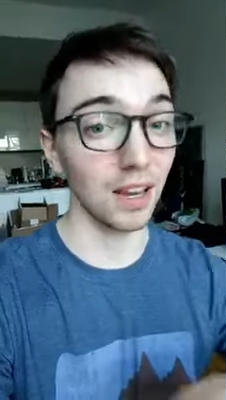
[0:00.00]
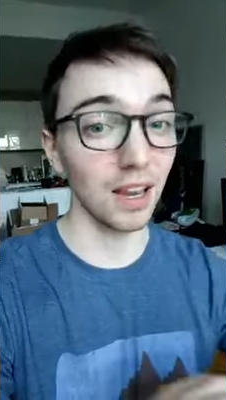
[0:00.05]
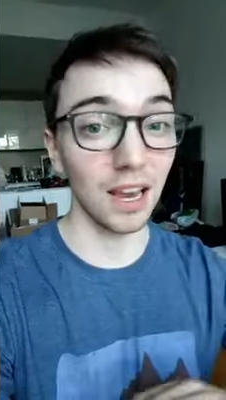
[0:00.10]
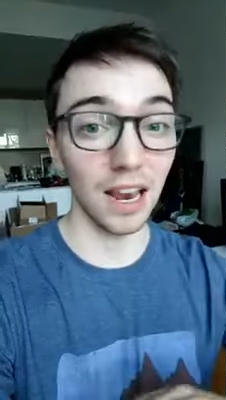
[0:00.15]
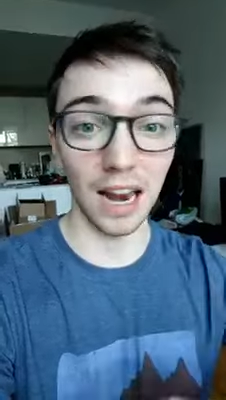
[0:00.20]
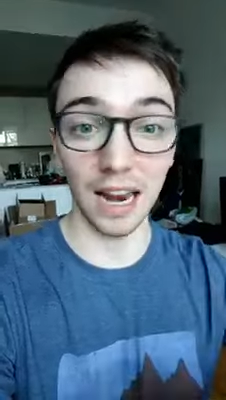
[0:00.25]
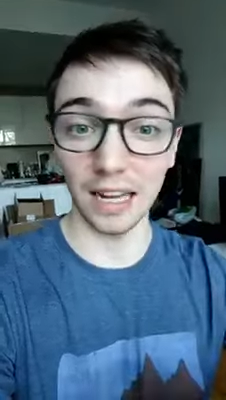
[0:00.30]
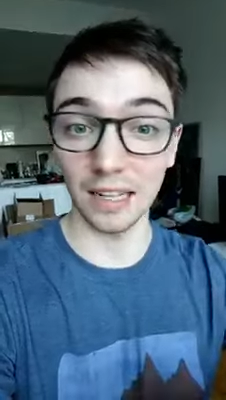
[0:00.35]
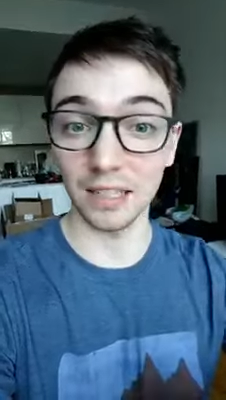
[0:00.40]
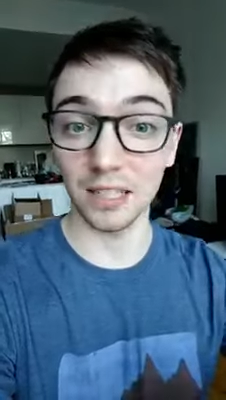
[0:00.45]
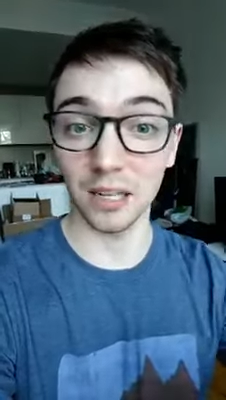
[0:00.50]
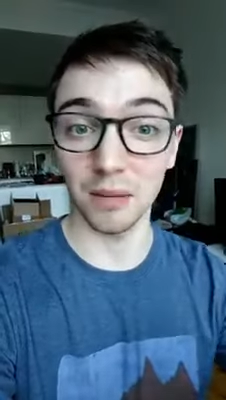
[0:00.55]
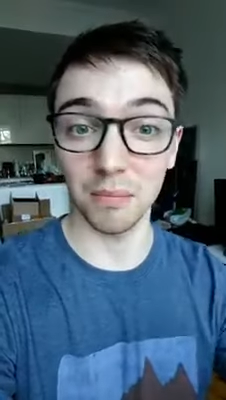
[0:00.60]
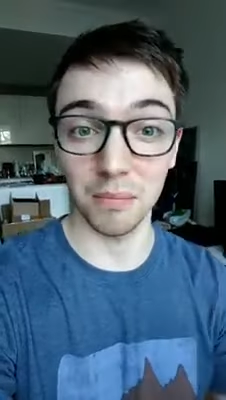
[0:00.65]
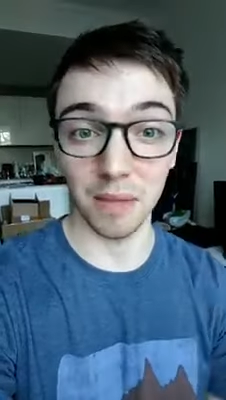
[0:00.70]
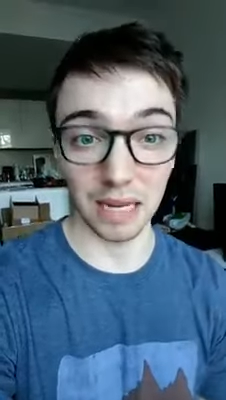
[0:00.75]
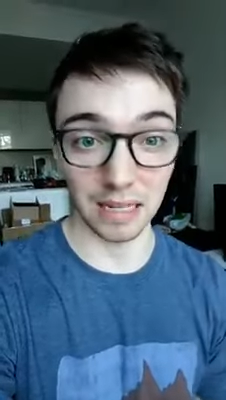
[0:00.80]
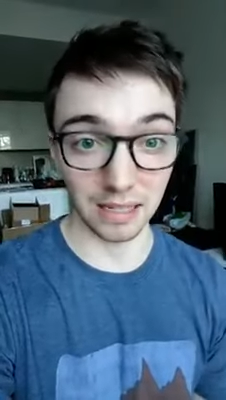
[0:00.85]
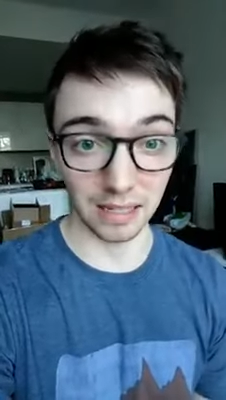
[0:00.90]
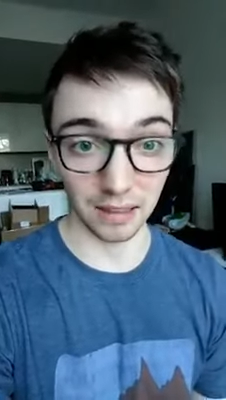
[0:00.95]
and it's an
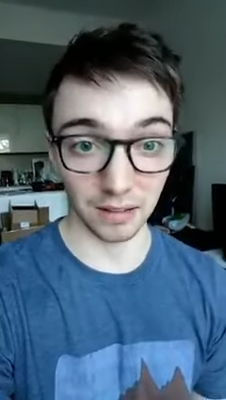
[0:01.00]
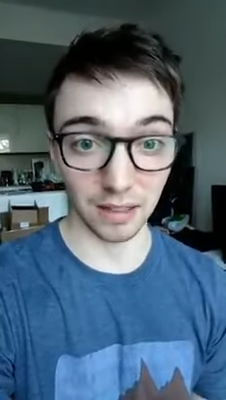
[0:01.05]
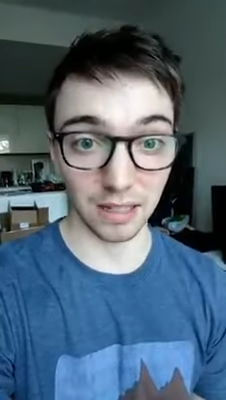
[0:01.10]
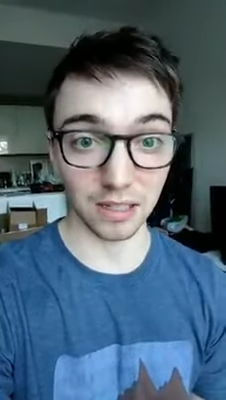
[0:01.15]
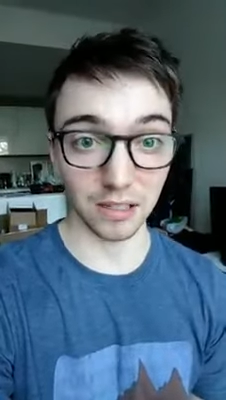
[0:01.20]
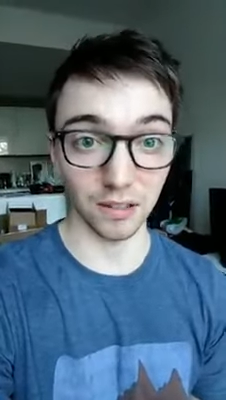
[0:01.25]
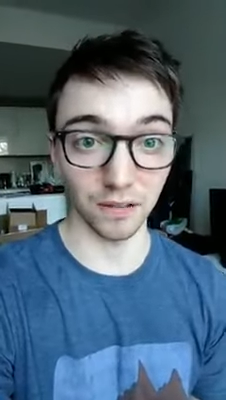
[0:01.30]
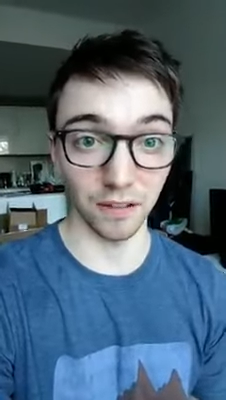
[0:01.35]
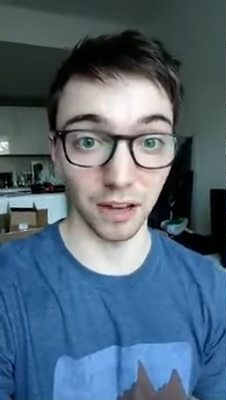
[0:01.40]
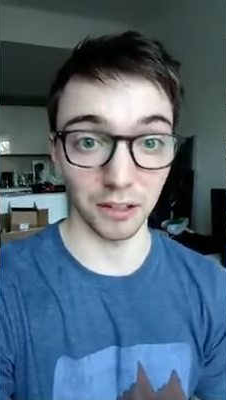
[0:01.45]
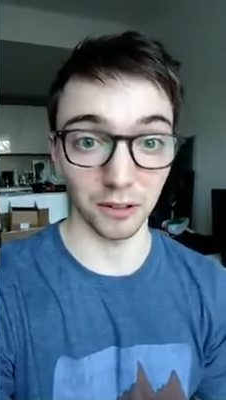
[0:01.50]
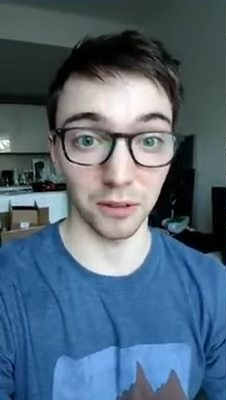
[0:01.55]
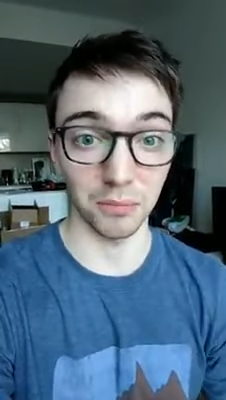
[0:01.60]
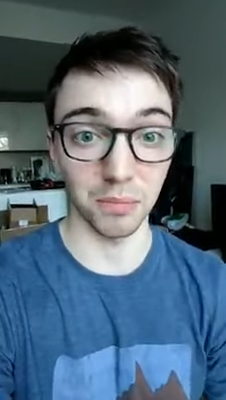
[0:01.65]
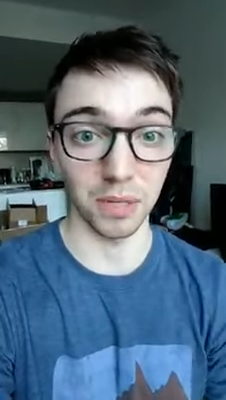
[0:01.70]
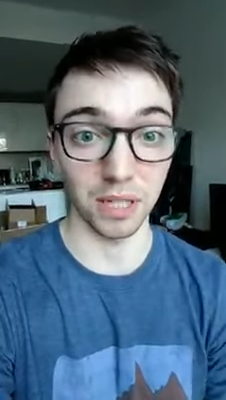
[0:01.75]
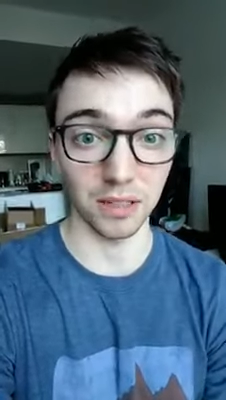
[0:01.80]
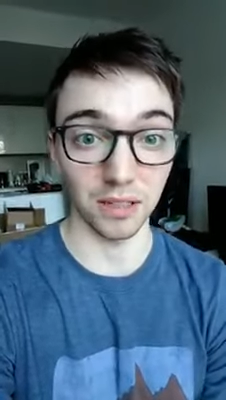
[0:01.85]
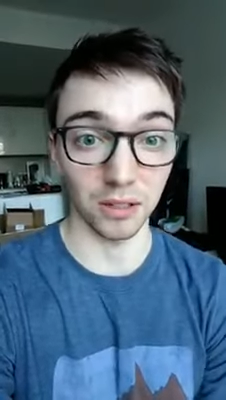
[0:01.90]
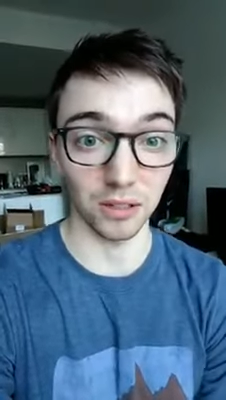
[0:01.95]
amazing list of veteran
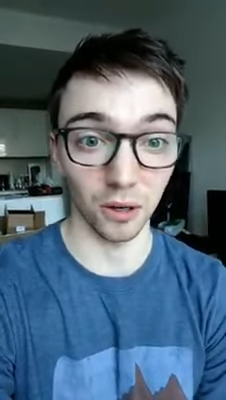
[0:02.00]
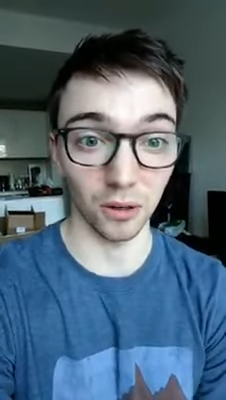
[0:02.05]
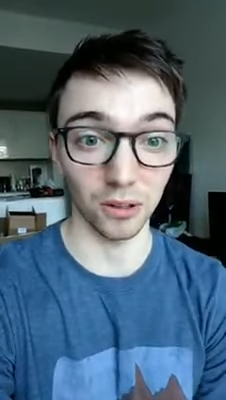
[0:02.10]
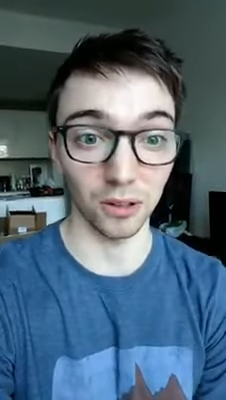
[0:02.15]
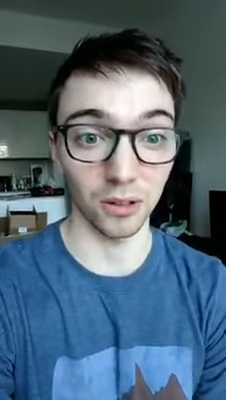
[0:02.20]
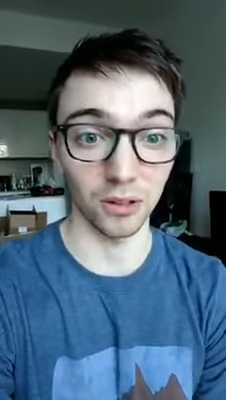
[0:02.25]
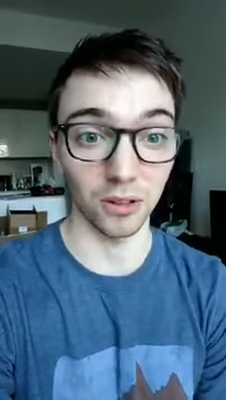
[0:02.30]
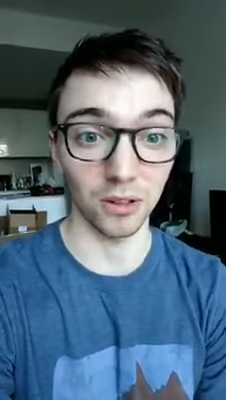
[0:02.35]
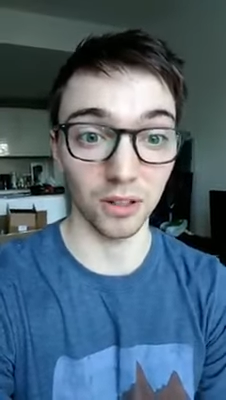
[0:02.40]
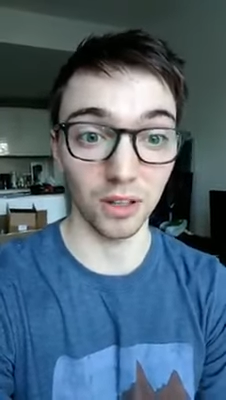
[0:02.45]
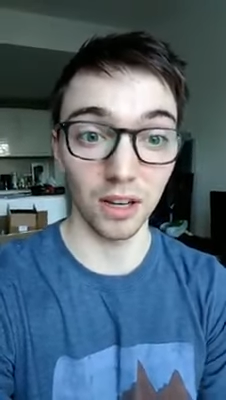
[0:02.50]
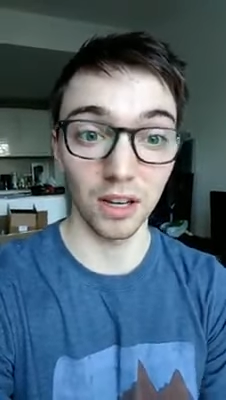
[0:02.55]
business owners.